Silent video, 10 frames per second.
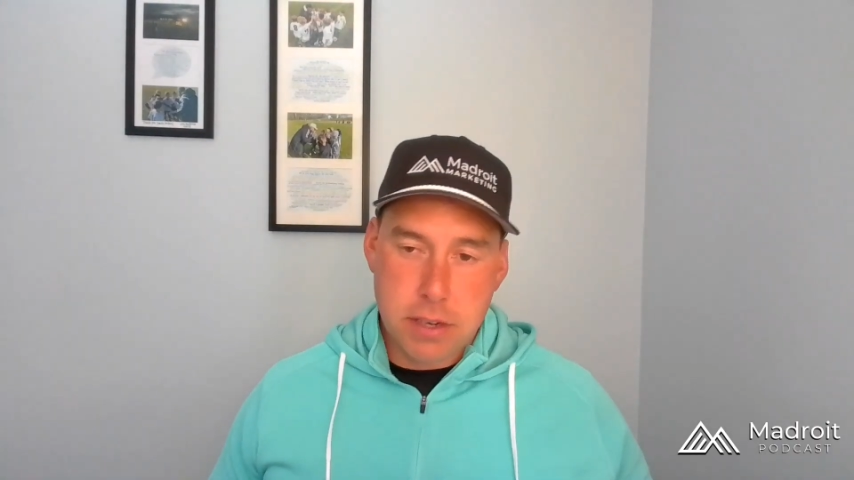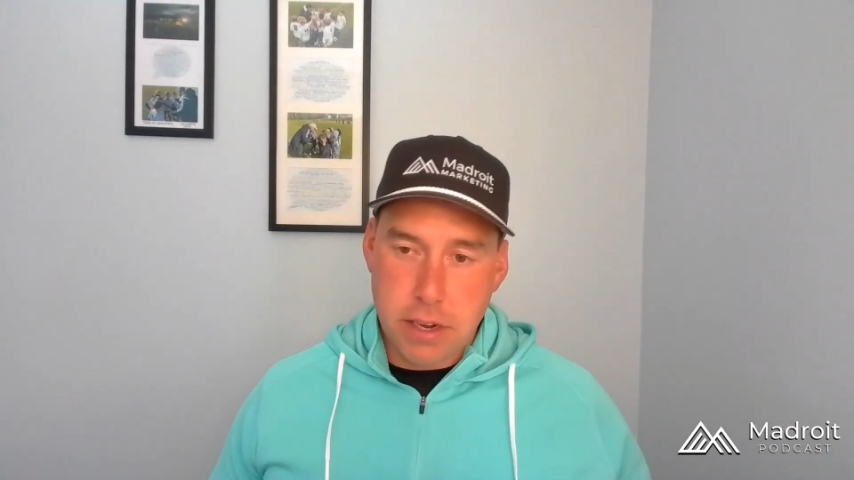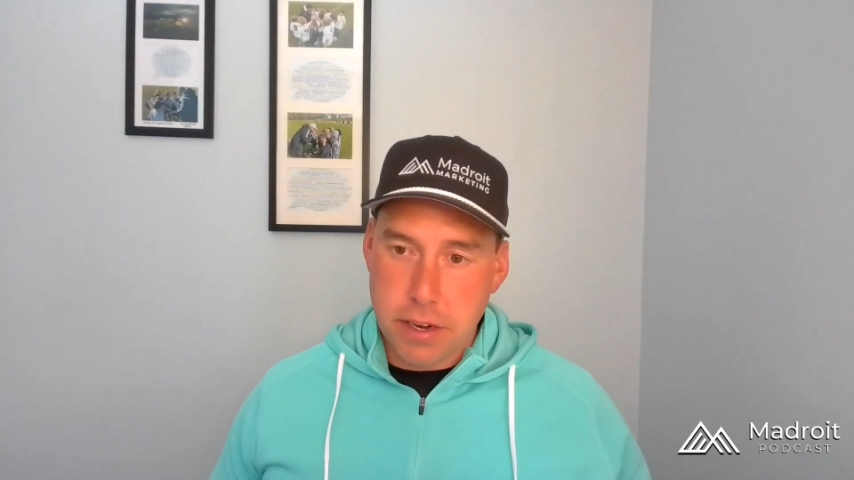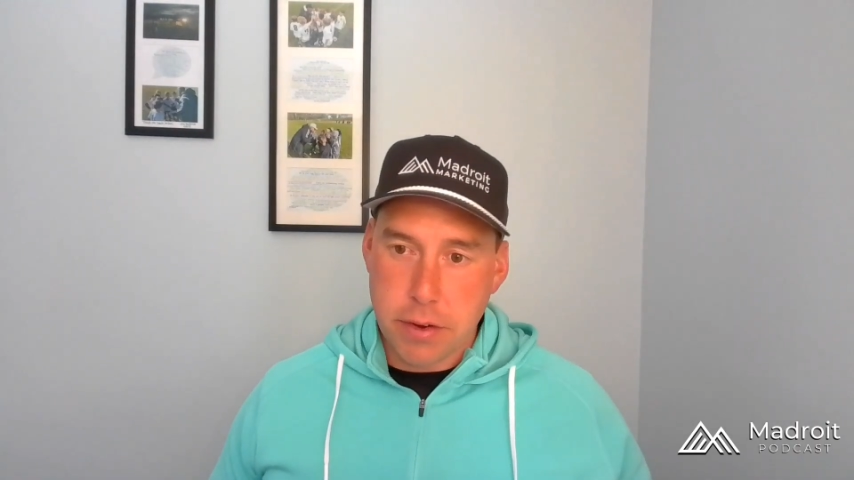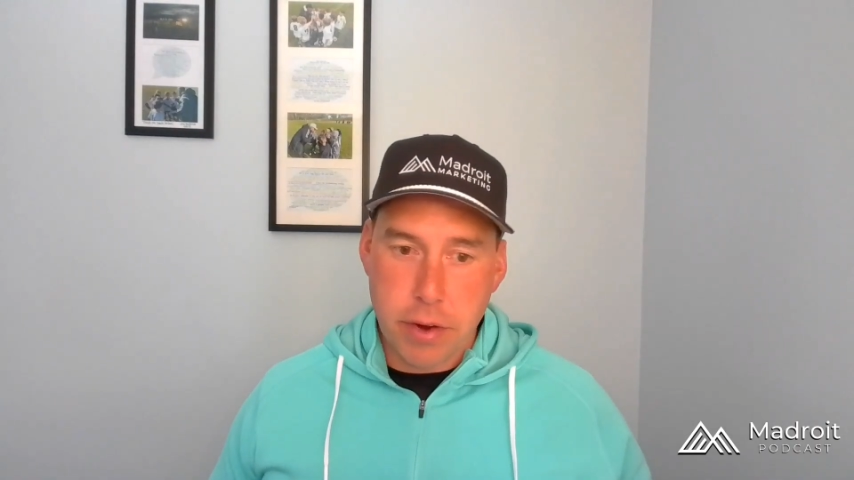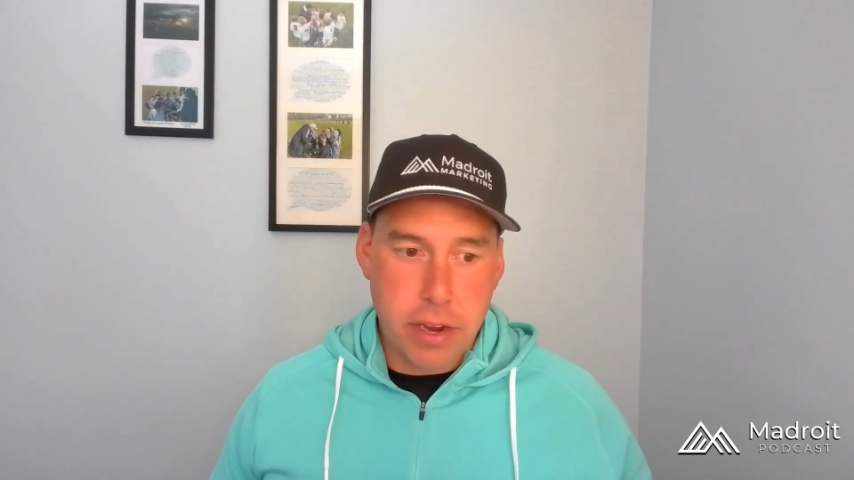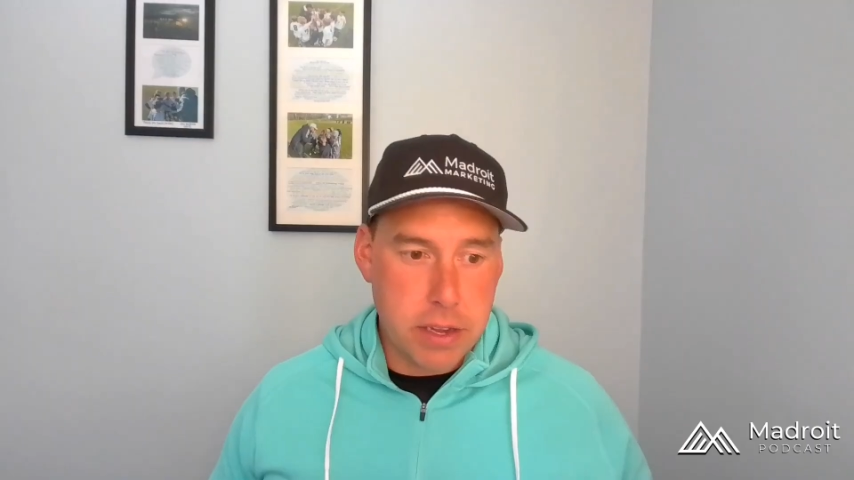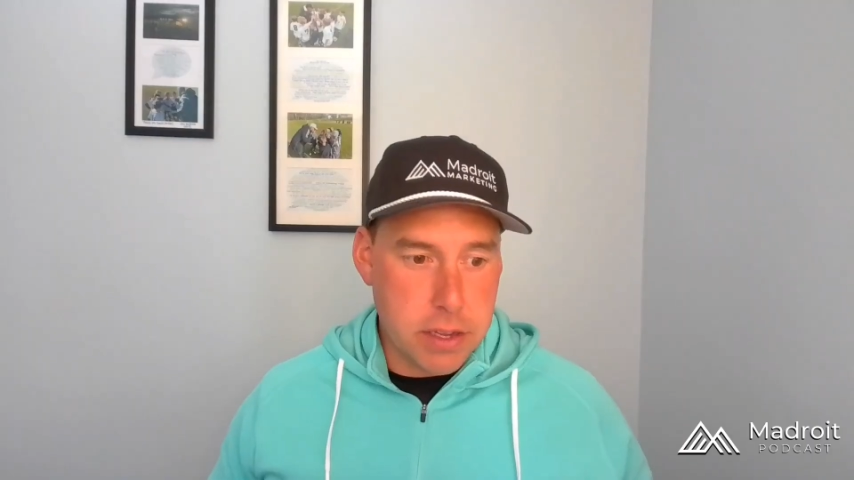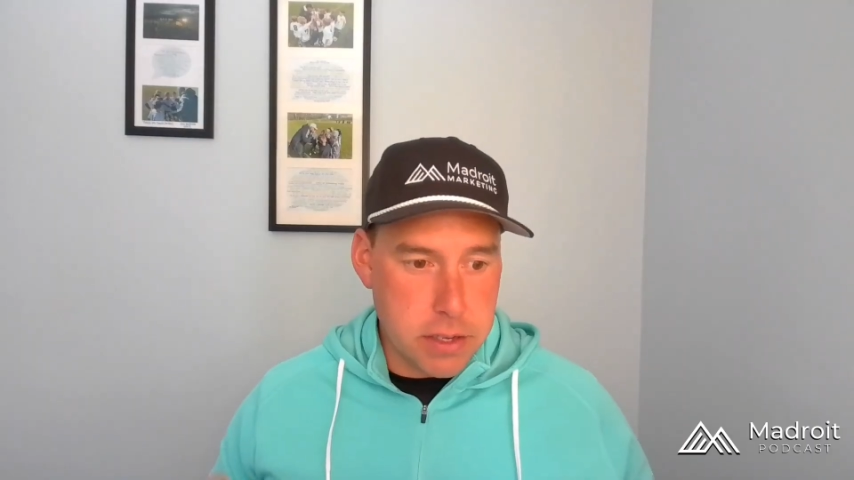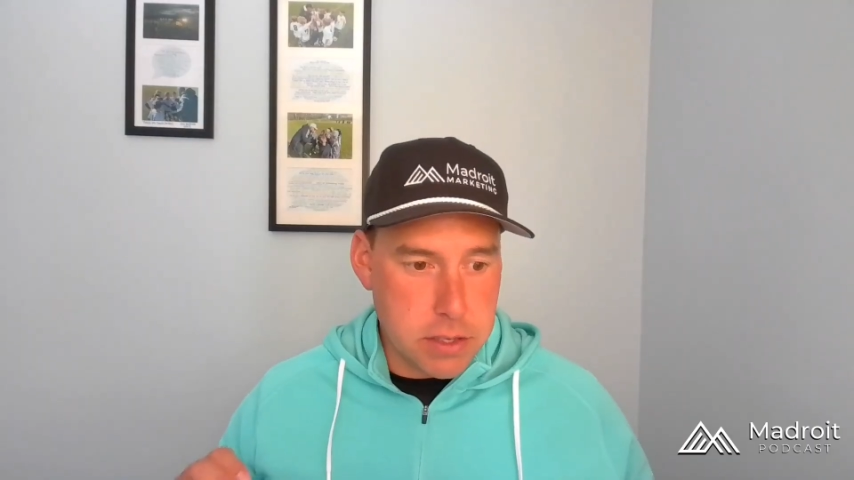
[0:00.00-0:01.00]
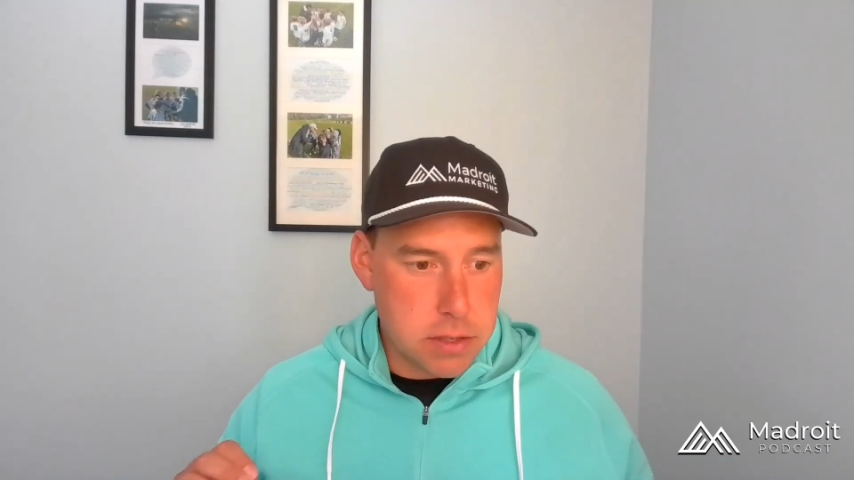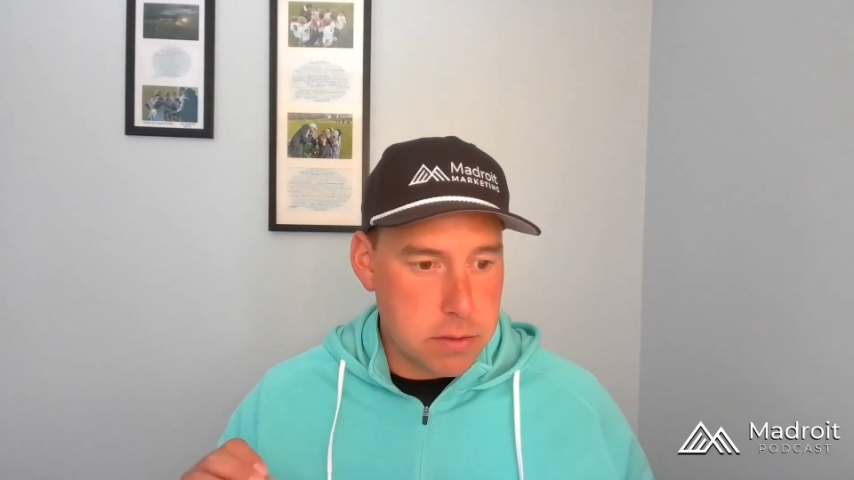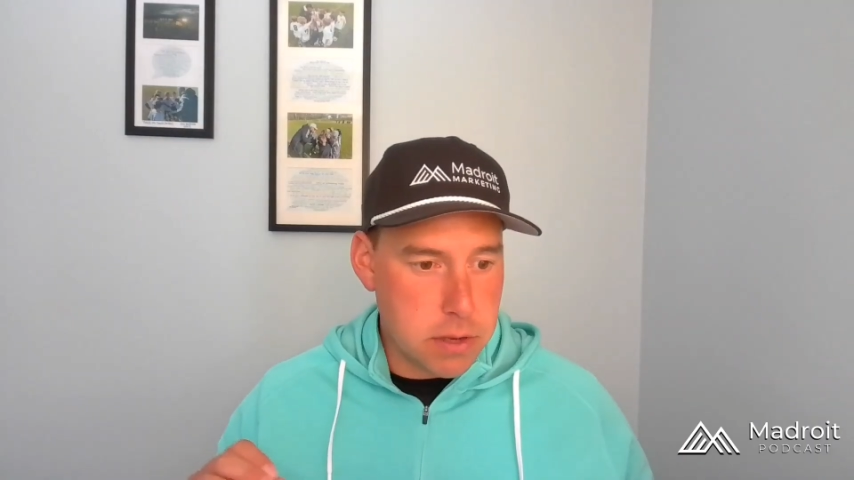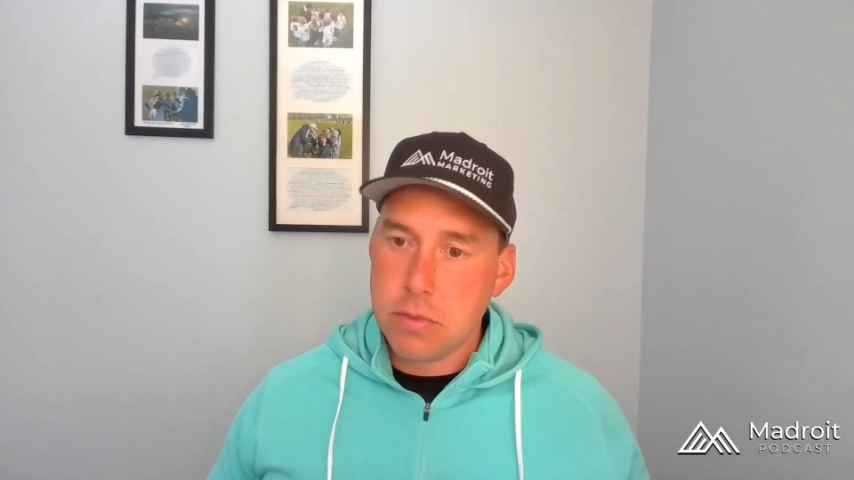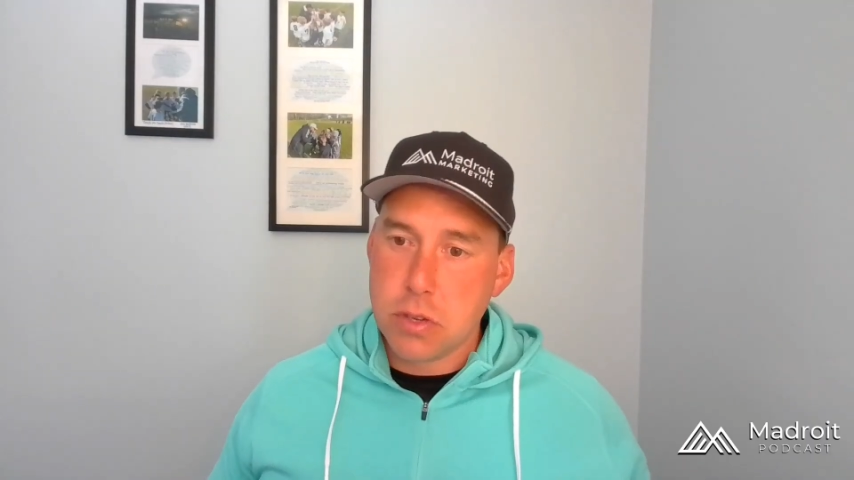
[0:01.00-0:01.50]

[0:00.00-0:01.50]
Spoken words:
to integrate is